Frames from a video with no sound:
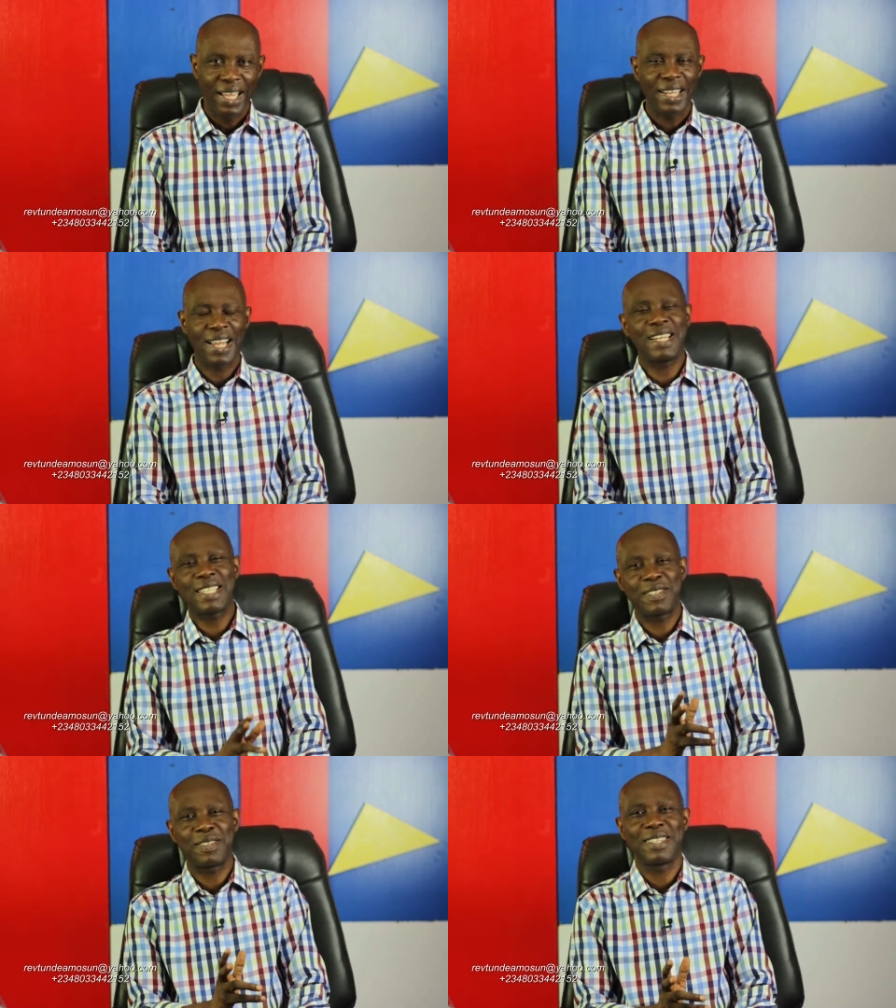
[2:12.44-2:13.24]
Then
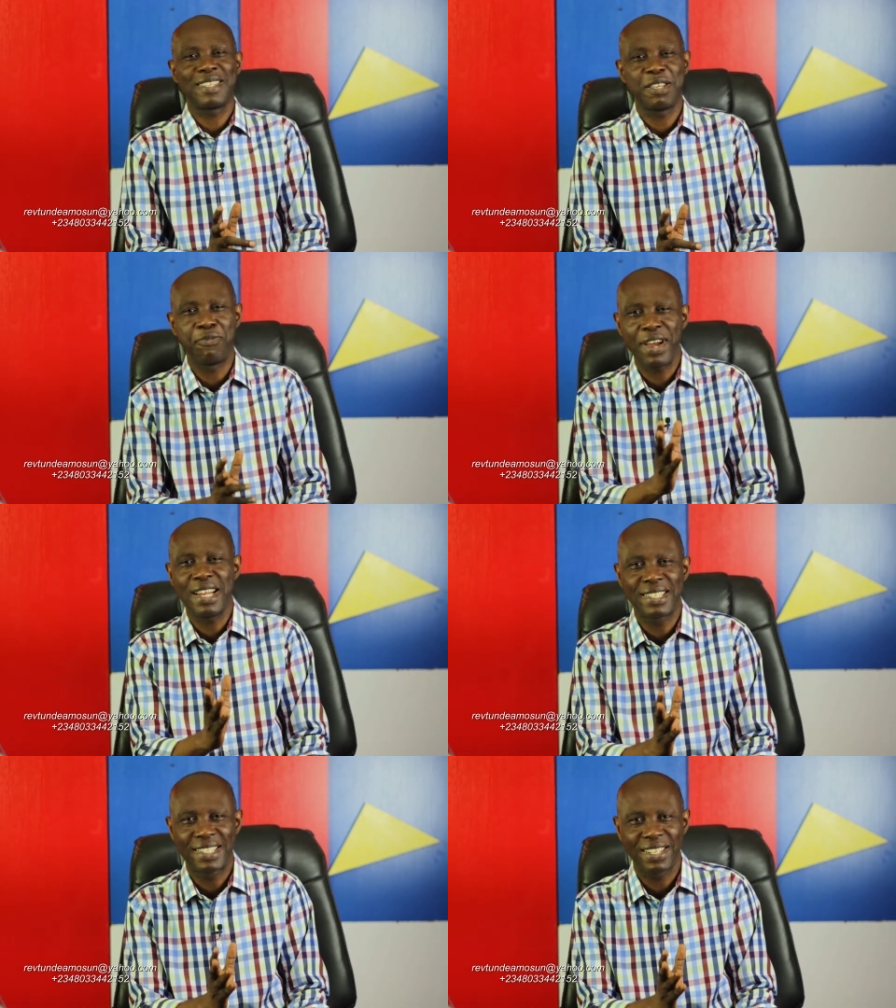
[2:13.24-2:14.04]
this
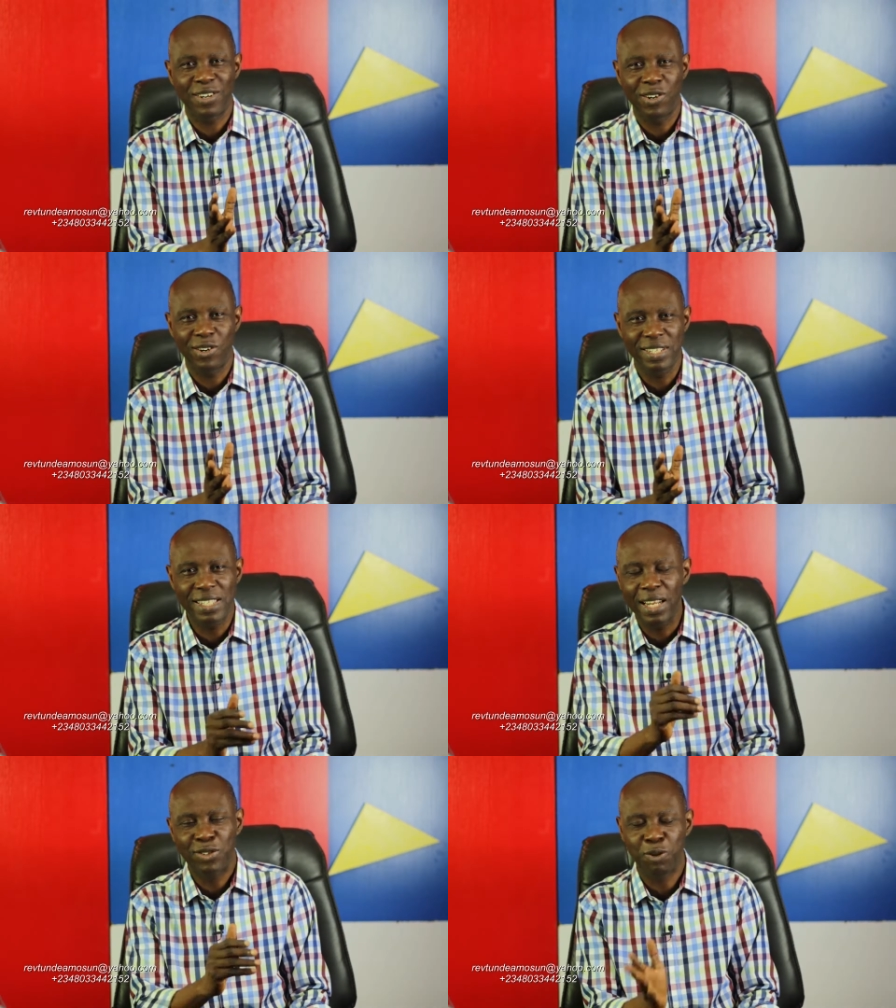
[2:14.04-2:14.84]
event or
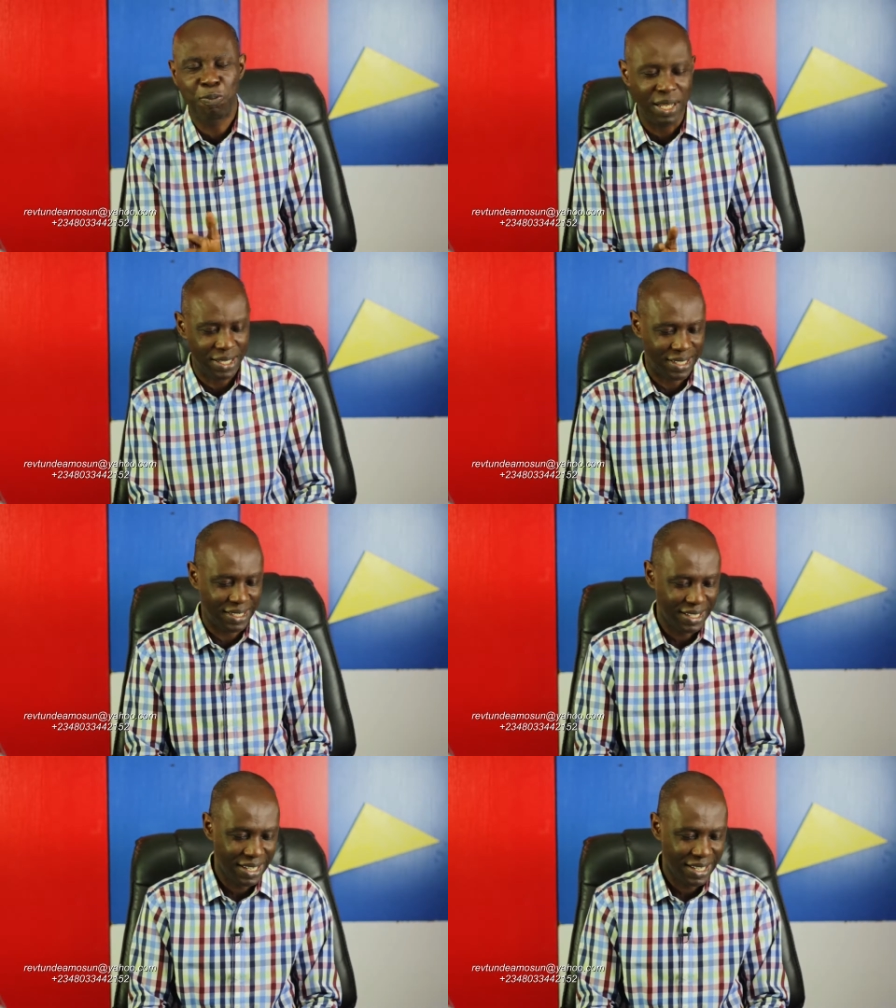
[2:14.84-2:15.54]
incident took place.